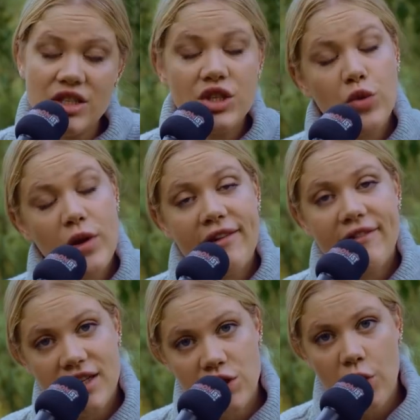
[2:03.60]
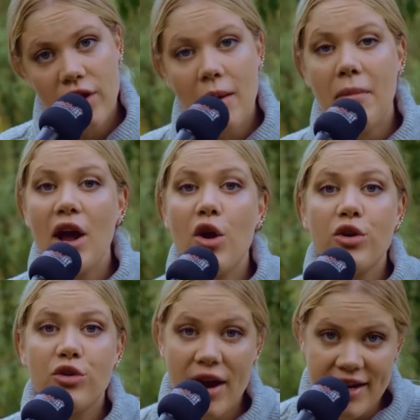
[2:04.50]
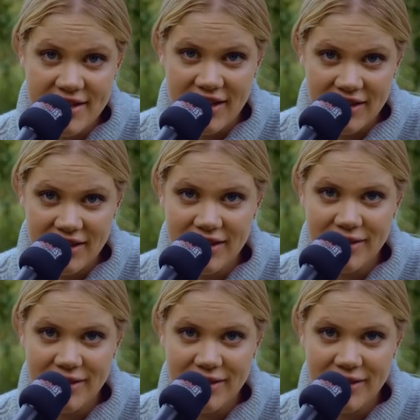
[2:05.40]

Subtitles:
to Queen Victoria by her grandsons.